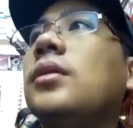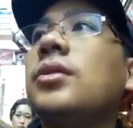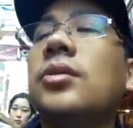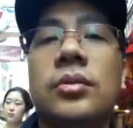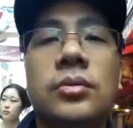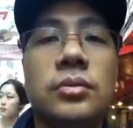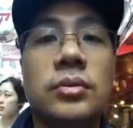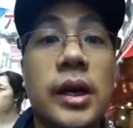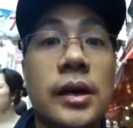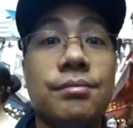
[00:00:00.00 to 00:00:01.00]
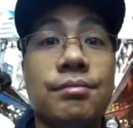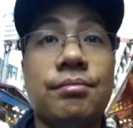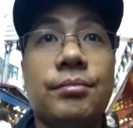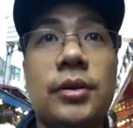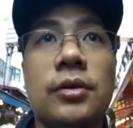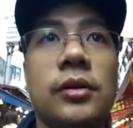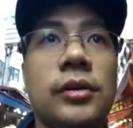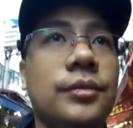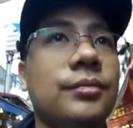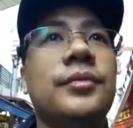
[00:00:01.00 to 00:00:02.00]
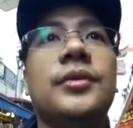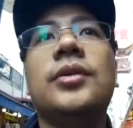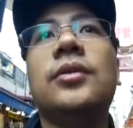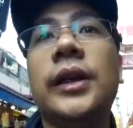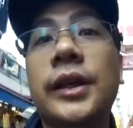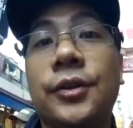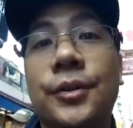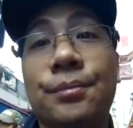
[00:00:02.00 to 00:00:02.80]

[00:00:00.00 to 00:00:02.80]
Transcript: So again, B-roll. So later.